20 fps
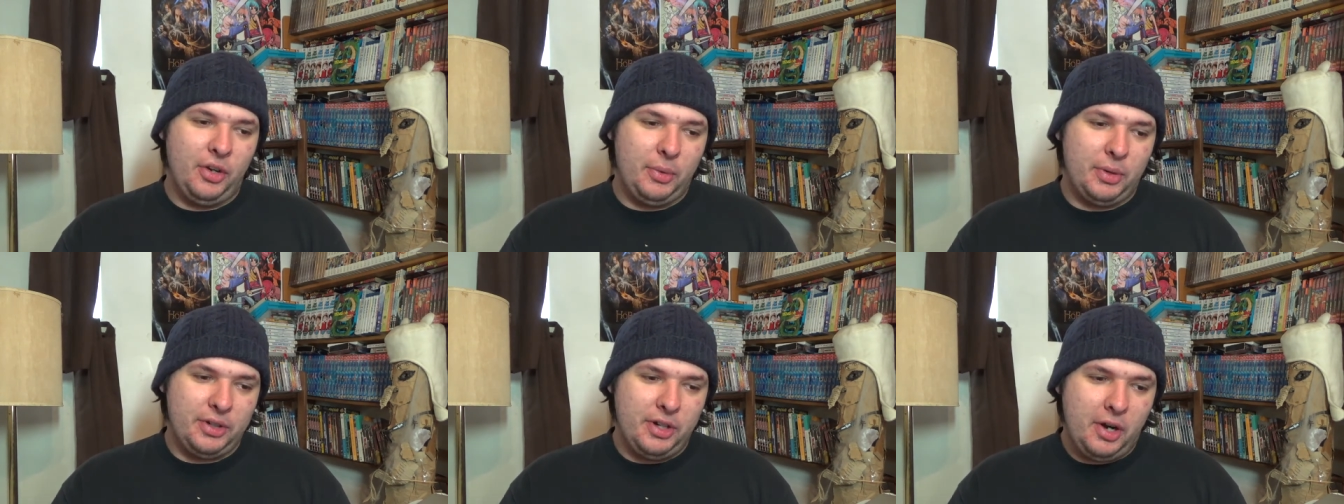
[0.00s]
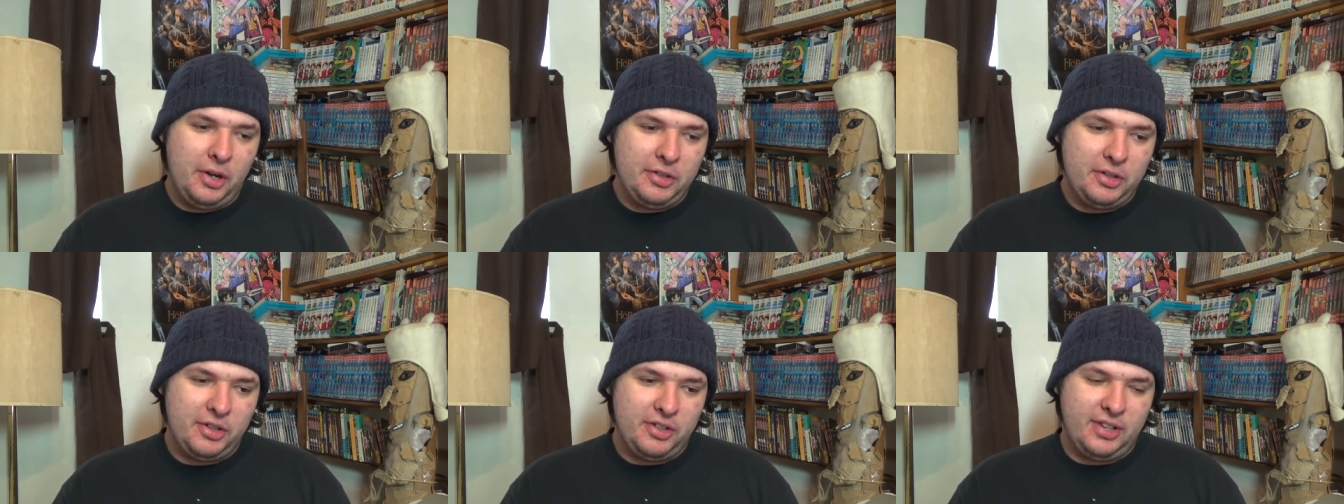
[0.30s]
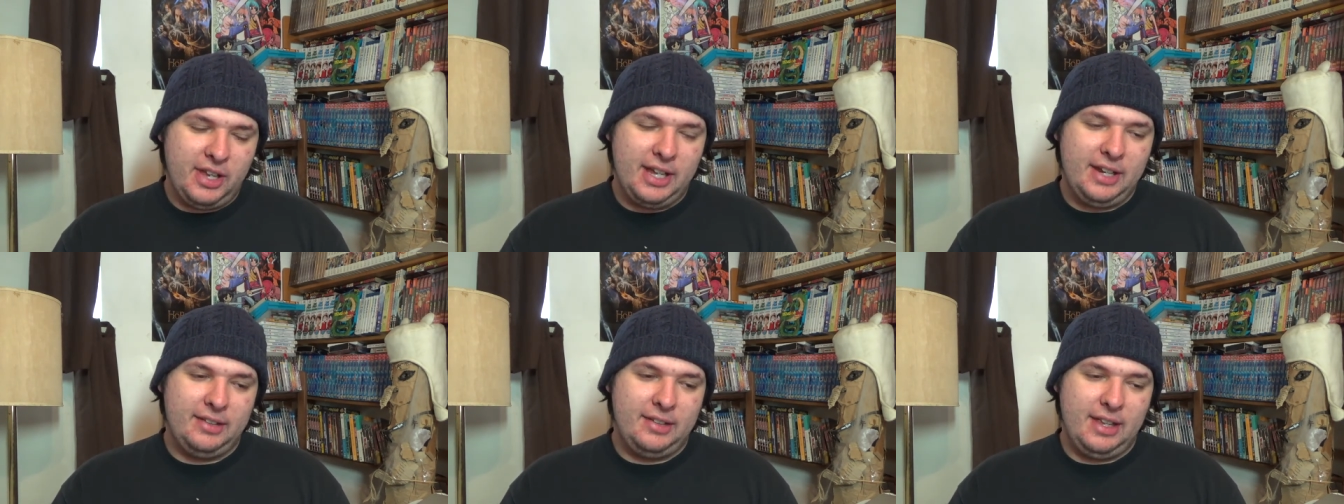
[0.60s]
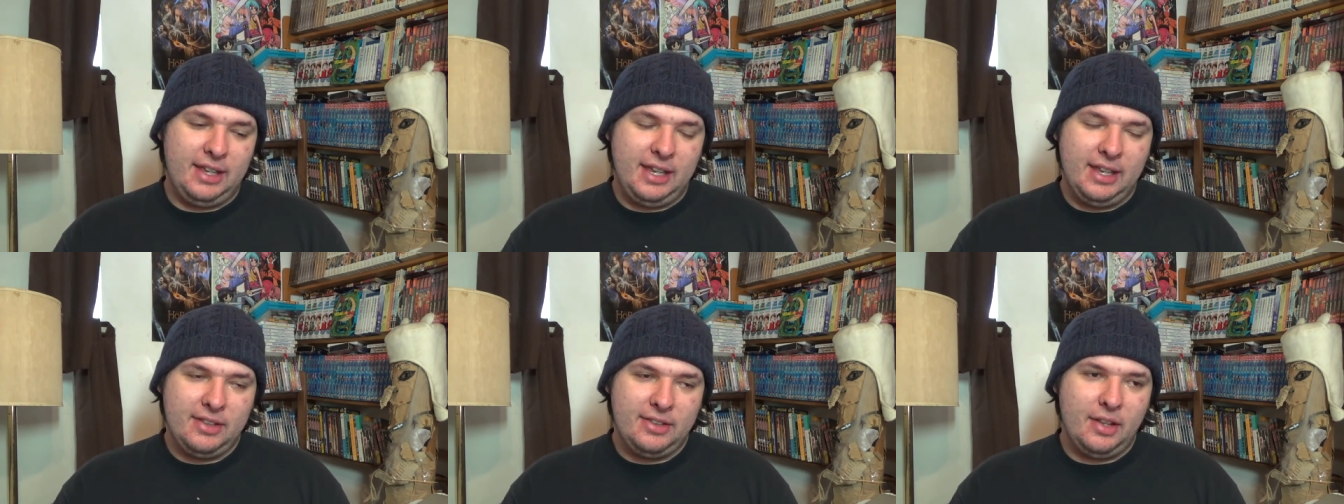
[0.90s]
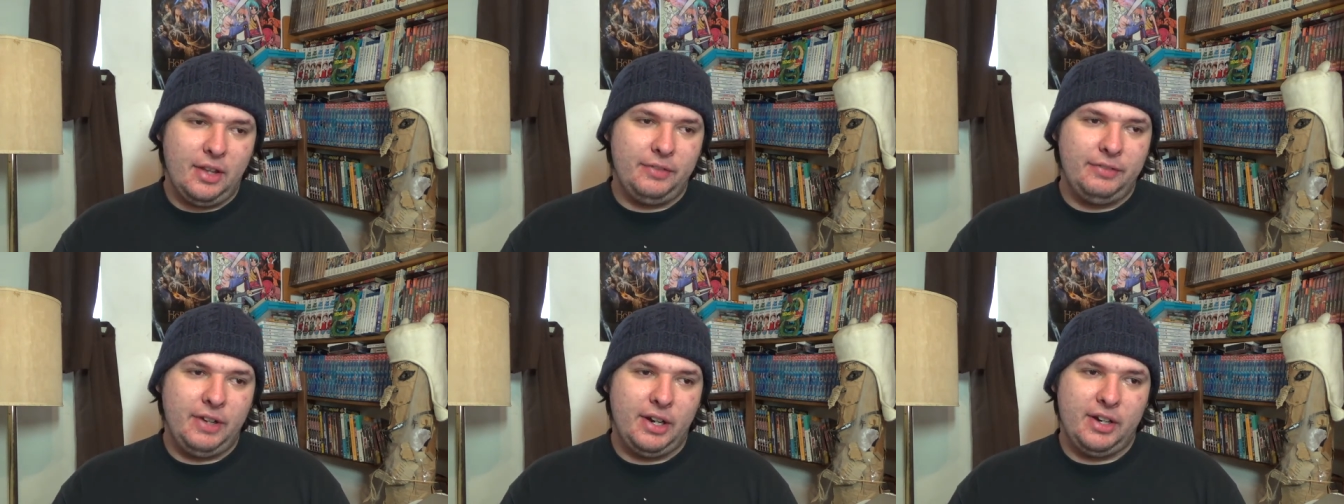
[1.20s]
where Naruto decided to take
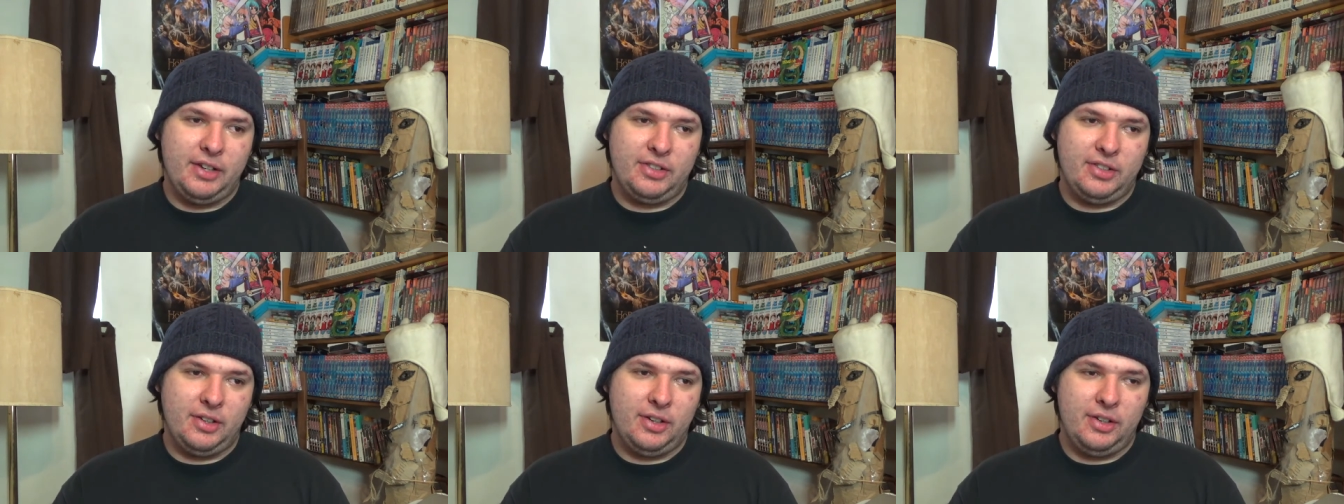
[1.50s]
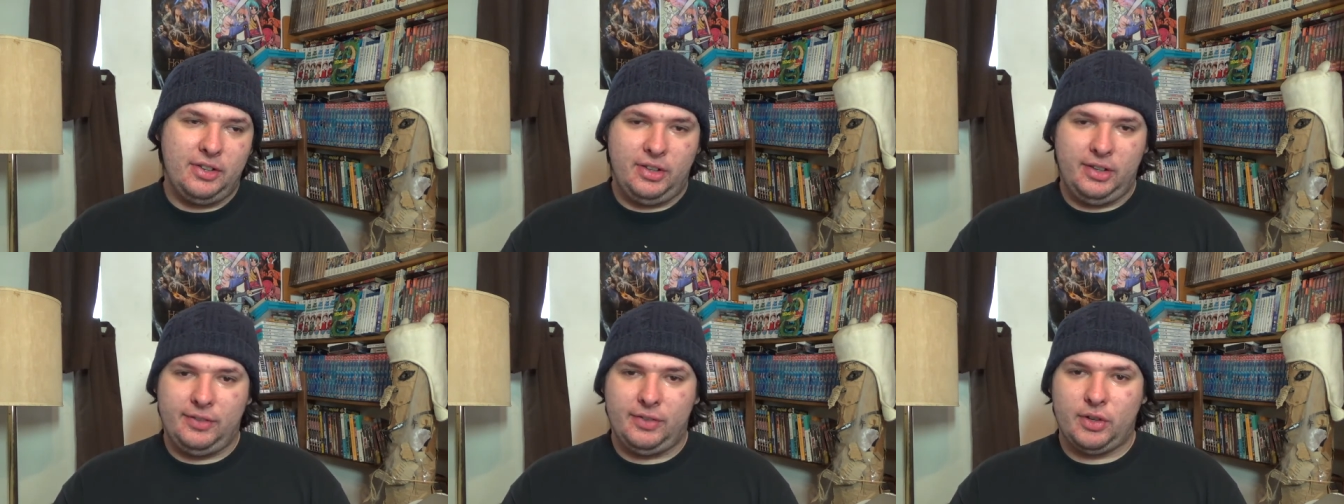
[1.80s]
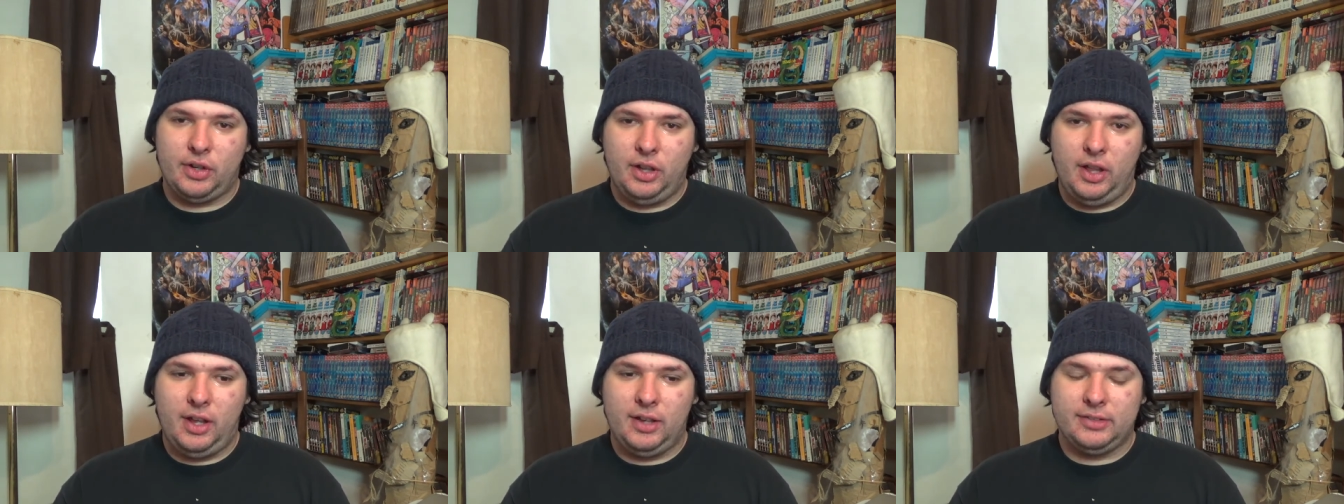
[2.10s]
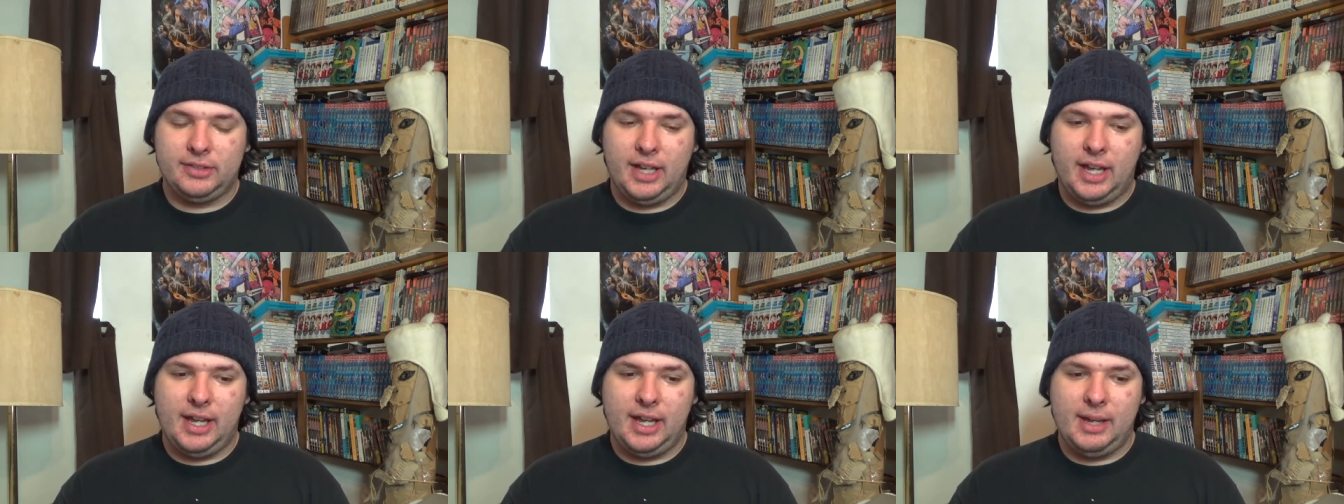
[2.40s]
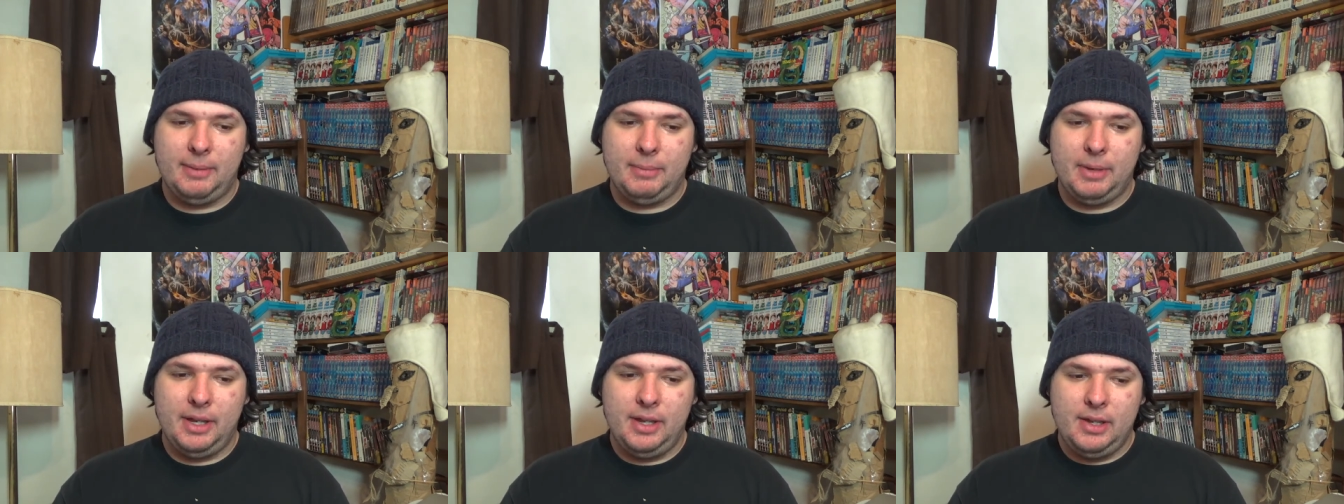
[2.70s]
itself very seriously for a long time.